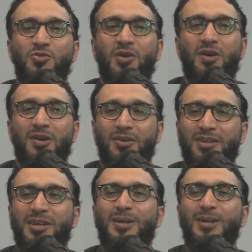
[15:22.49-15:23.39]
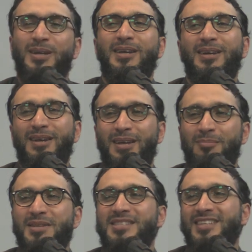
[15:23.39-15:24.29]
you are
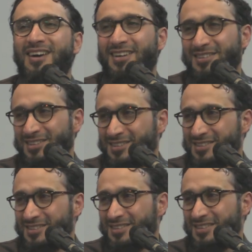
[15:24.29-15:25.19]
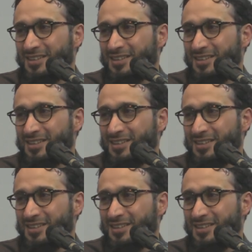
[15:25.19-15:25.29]
clearly misguided.